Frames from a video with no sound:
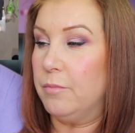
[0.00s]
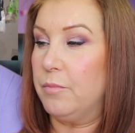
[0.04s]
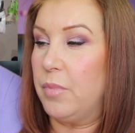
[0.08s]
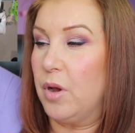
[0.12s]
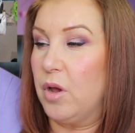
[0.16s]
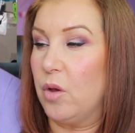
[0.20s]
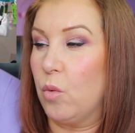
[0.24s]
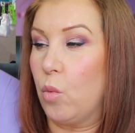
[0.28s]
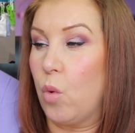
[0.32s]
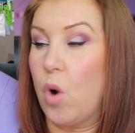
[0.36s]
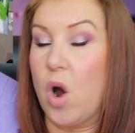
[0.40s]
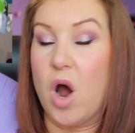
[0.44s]

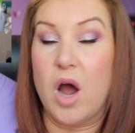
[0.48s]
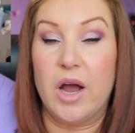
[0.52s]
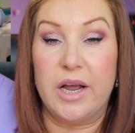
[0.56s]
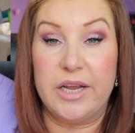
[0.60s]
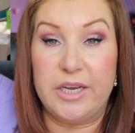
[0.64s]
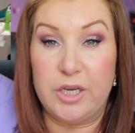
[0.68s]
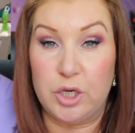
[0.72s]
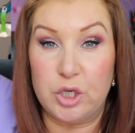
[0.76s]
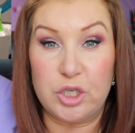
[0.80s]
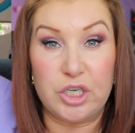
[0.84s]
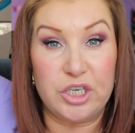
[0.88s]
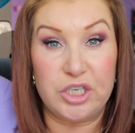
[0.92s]
but what I
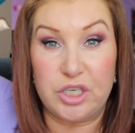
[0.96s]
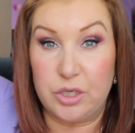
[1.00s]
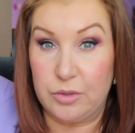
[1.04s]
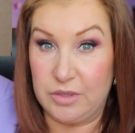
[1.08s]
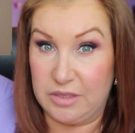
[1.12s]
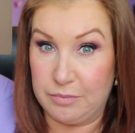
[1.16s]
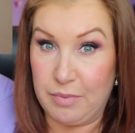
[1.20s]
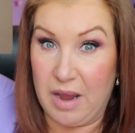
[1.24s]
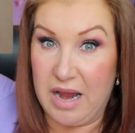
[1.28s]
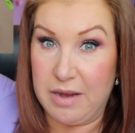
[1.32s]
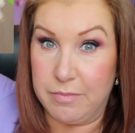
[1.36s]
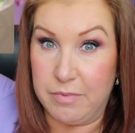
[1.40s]
usually do
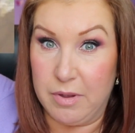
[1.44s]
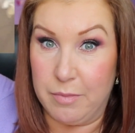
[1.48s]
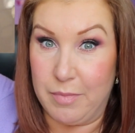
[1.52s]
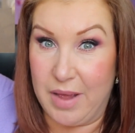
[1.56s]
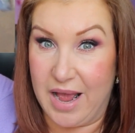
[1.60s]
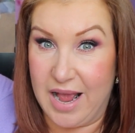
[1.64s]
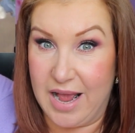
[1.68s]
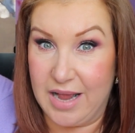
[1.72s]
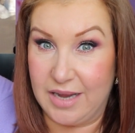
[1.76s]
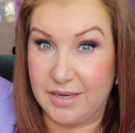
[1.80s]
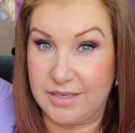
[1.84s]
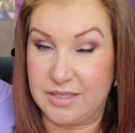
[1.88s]
is paper
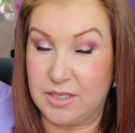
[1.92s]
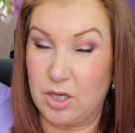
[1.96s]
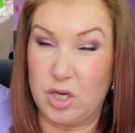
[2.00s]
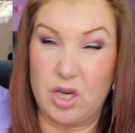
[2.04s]
bags.